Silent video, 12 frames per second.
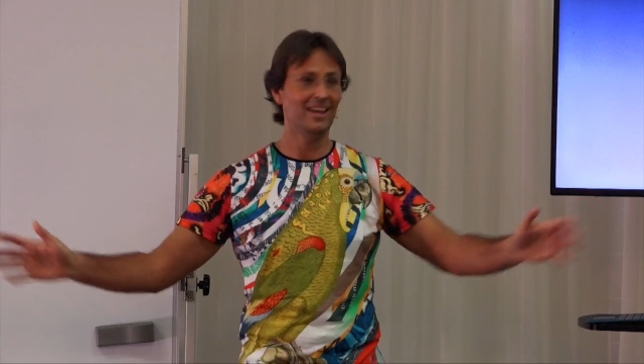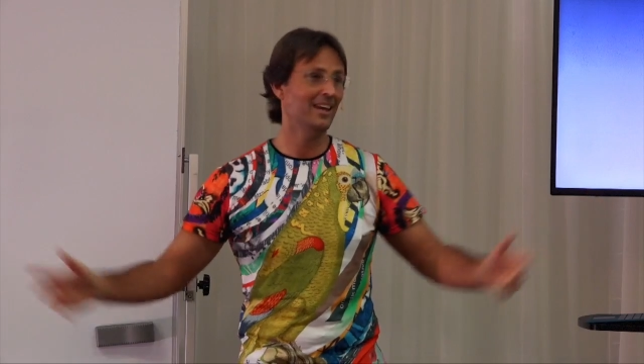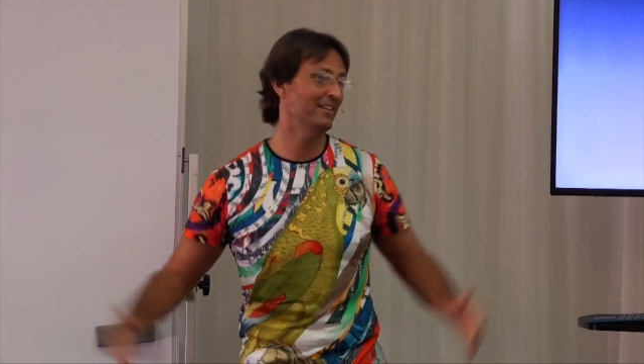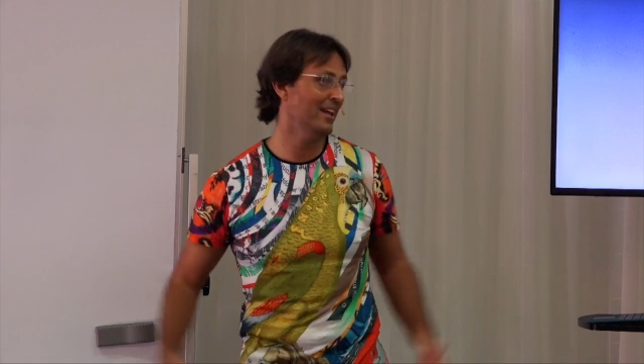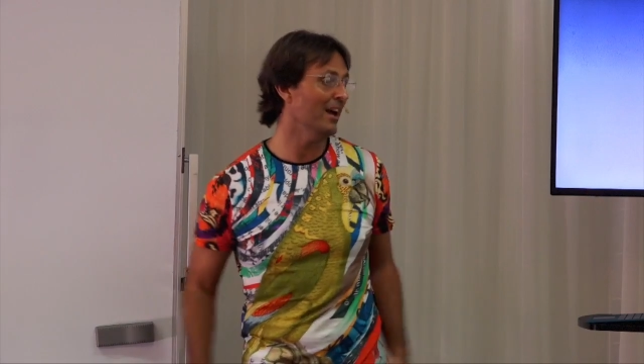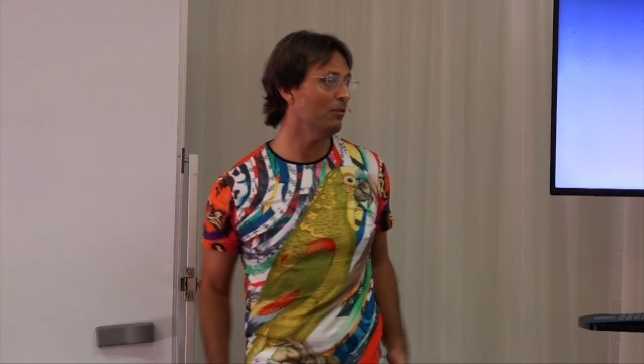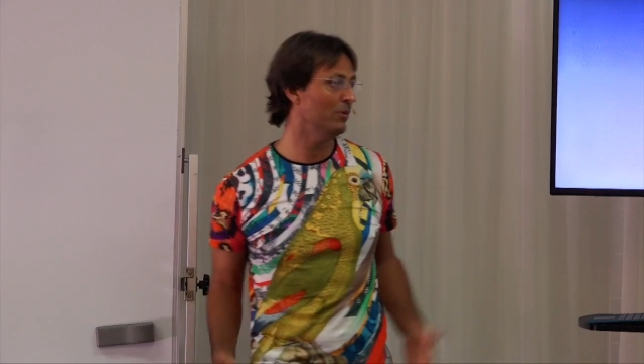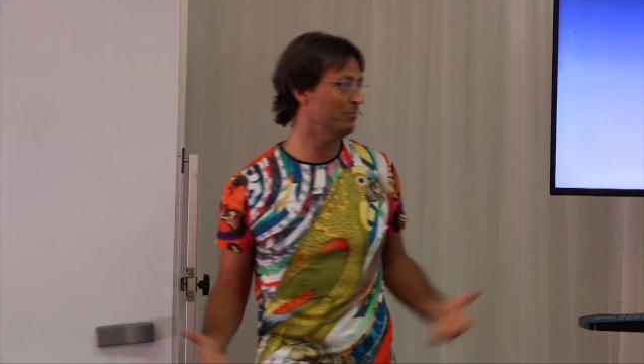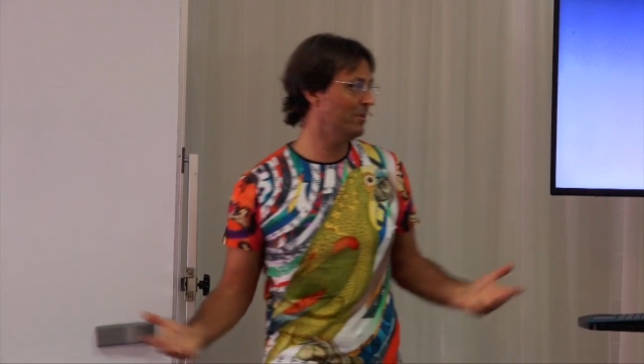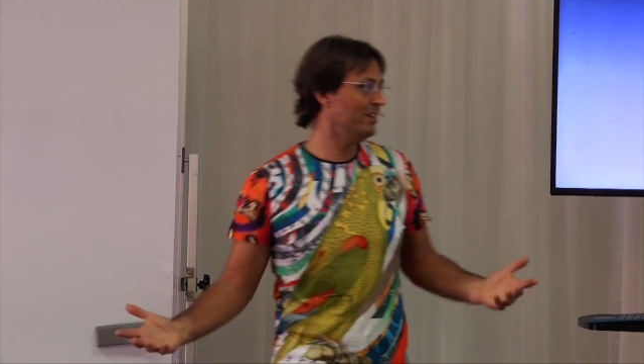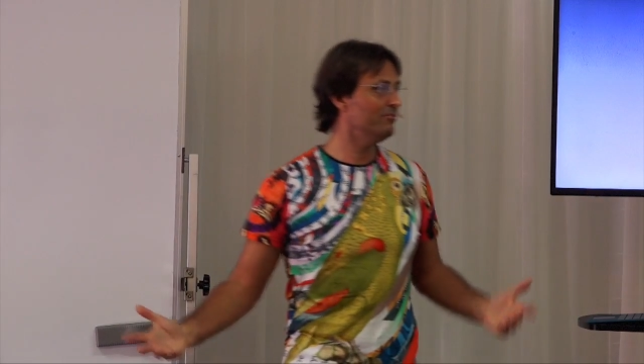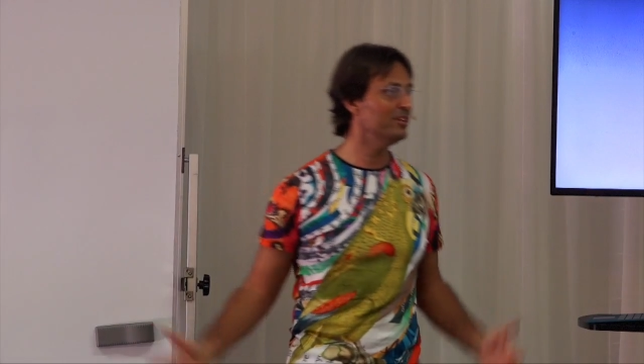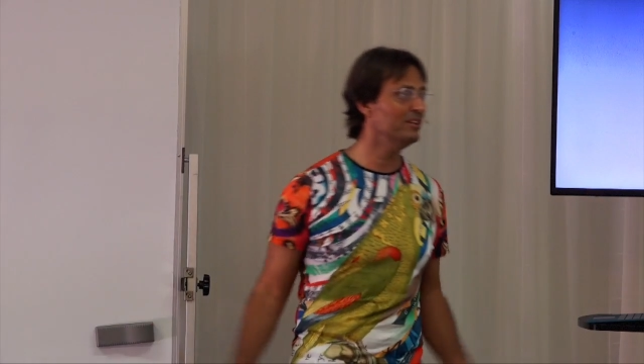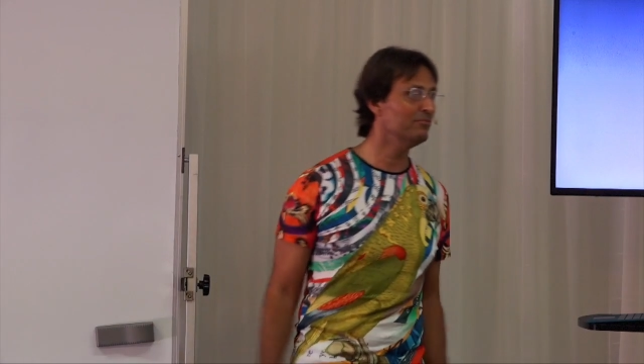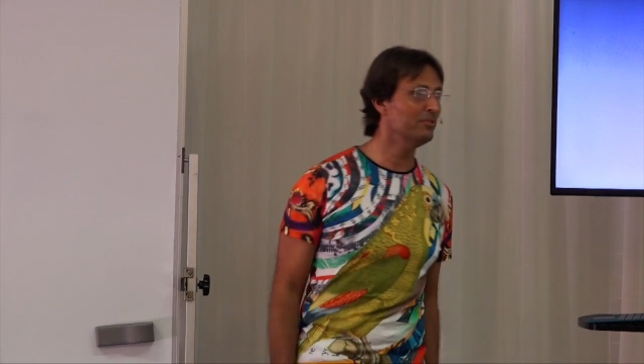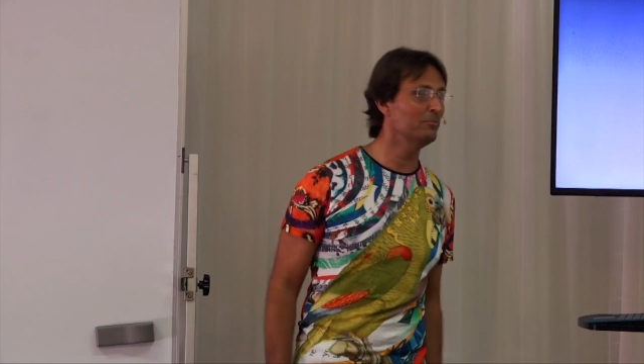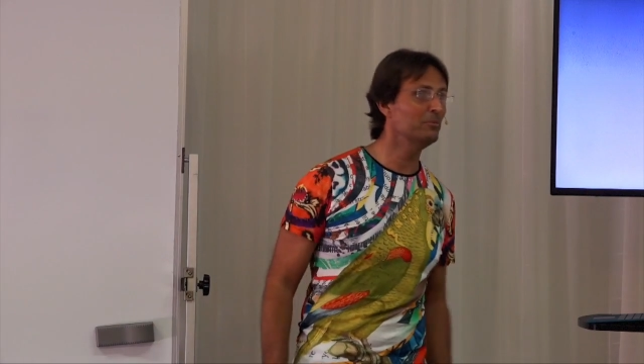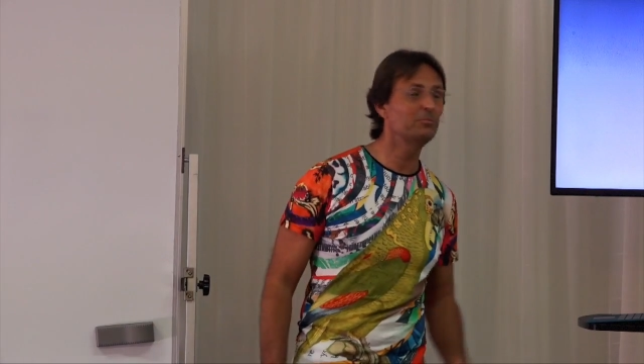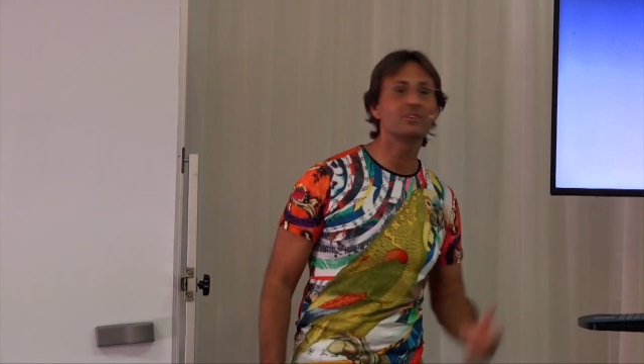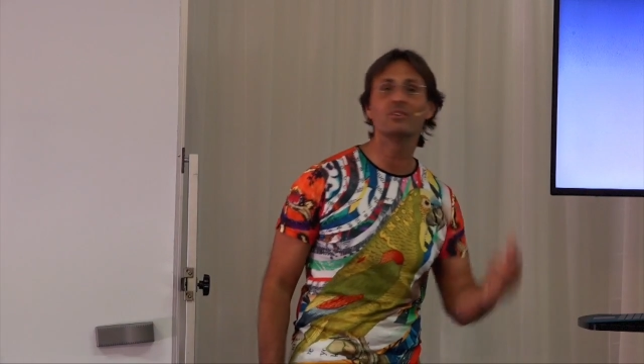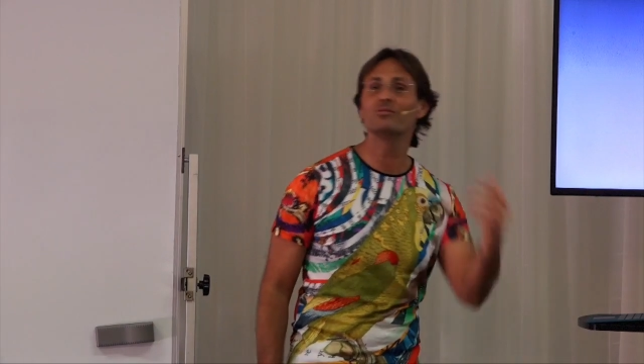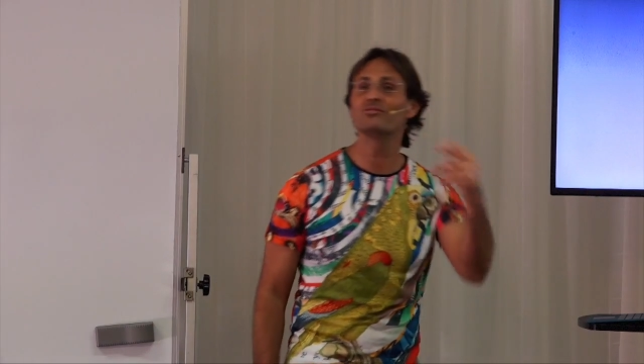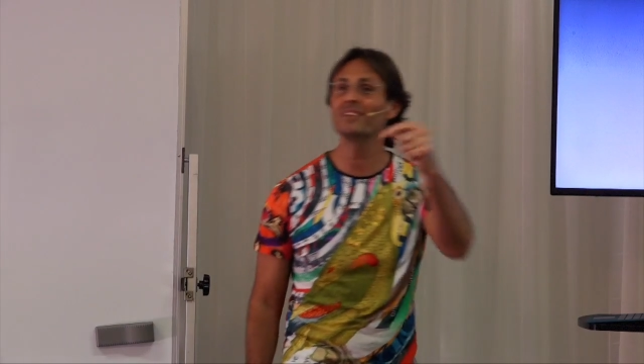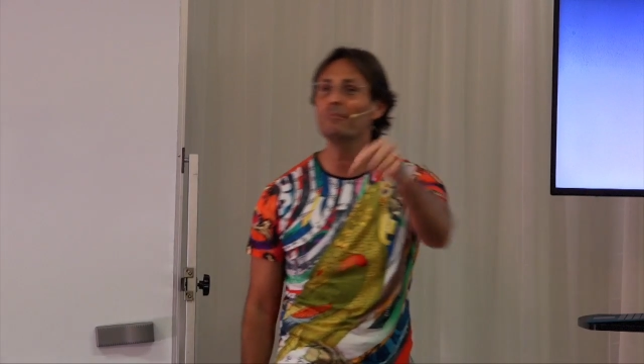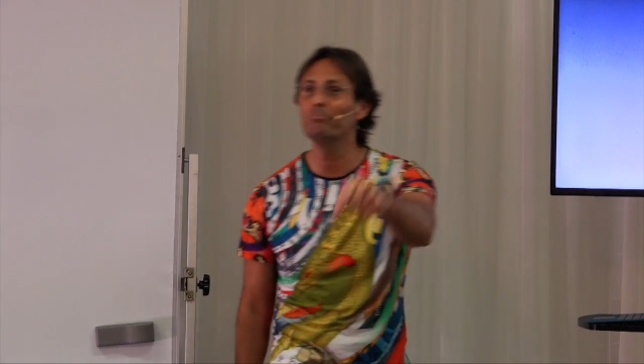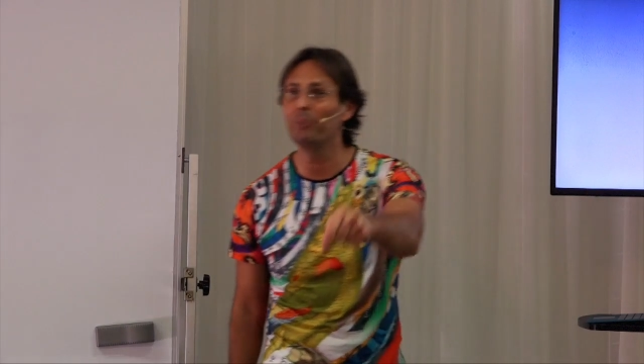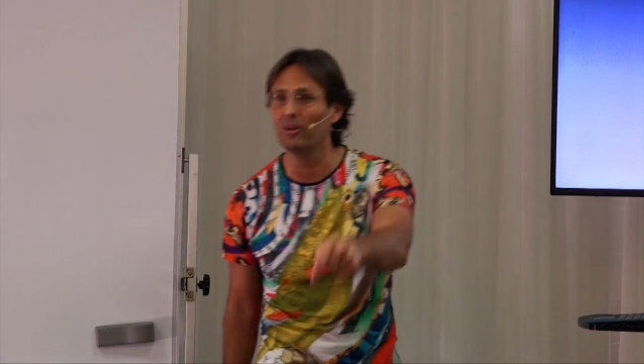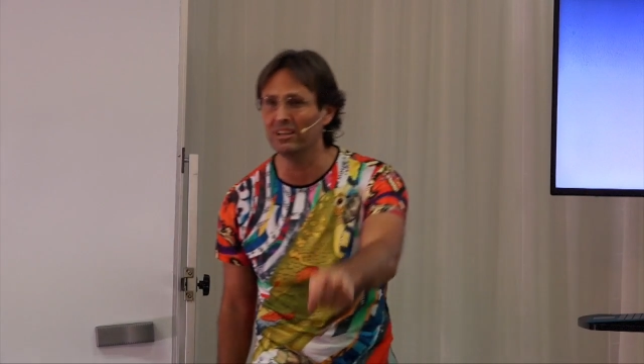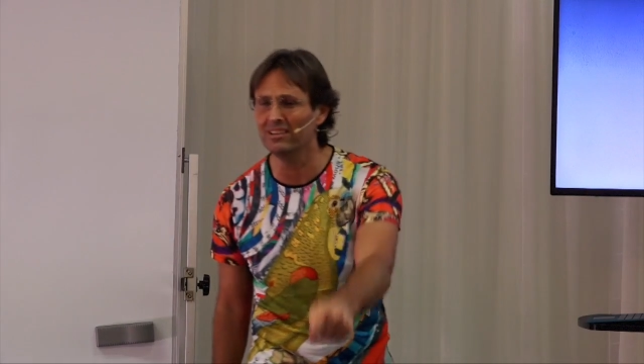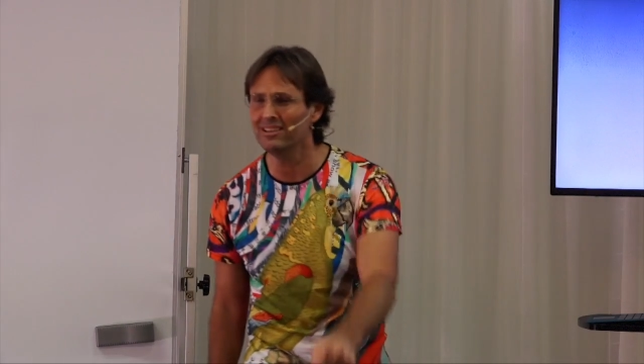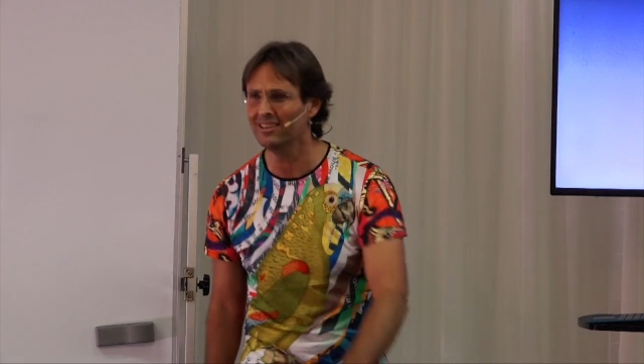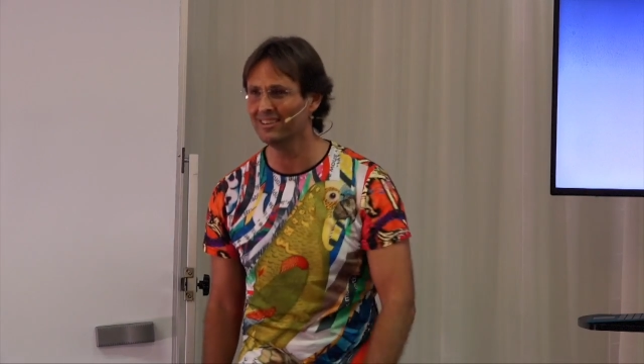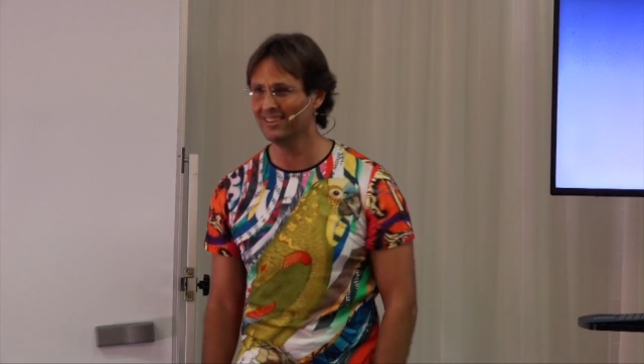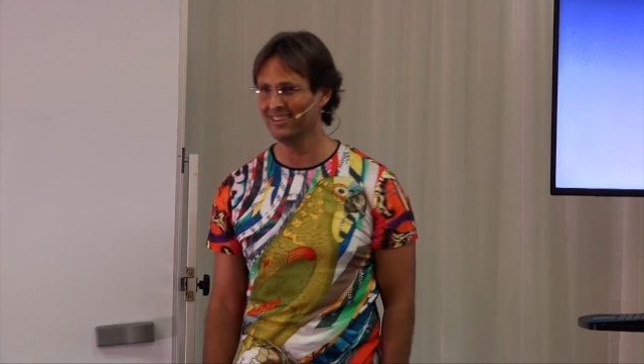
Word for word: And now we're benefiting from them because somebody